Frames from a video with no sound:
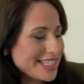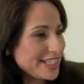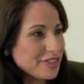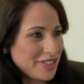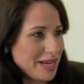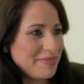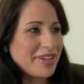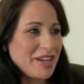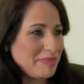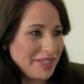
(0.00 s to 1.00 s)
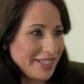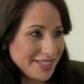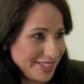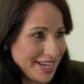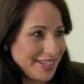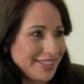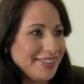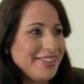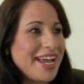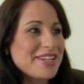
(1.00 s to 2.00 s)
single step the company has
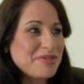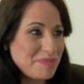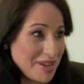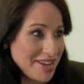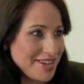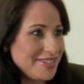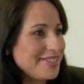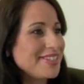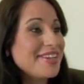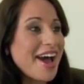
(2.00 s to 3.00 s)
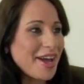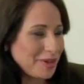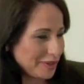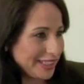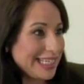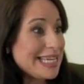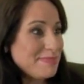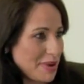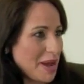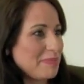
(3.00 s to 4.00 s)
taken has been to not only
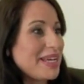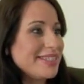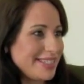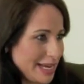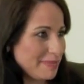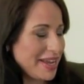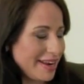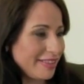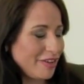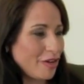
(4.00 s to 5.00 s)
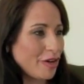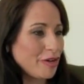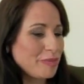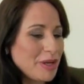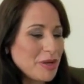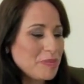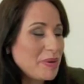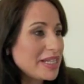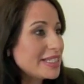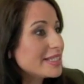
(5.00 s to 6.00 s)
keep up and stay up ahead of the curve,
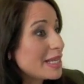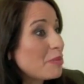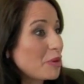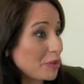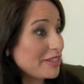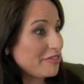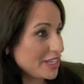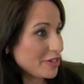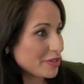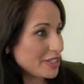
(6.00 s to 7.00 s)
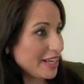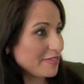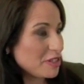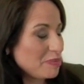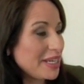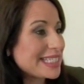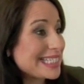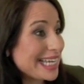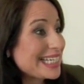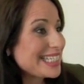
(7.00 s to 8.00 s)
but to somewhat reinvent ourselves. Because
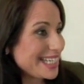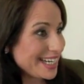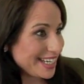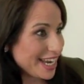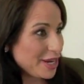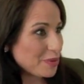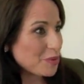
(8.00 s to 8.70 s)
in 1998,